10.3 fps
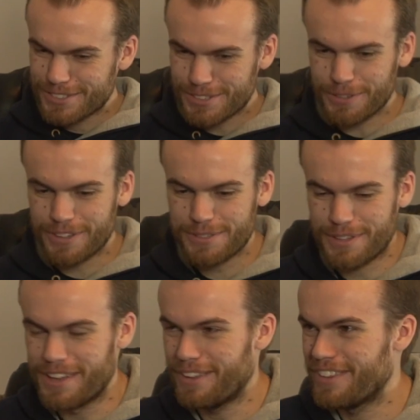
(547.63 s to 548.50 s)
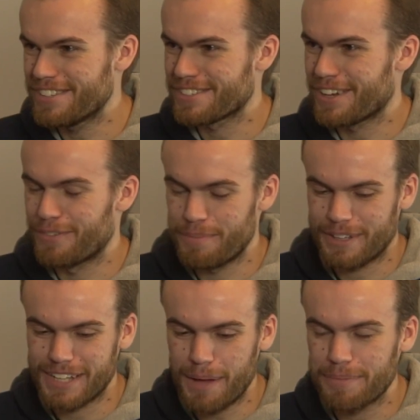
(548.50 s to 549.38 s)
So this is kind of a
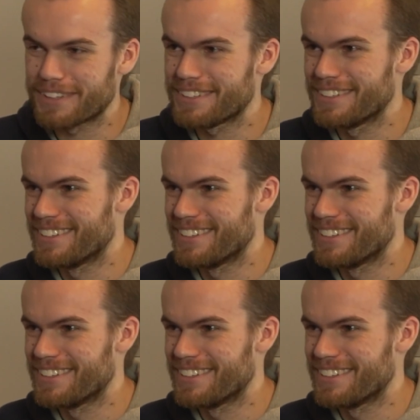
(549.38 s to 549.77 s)
big topic.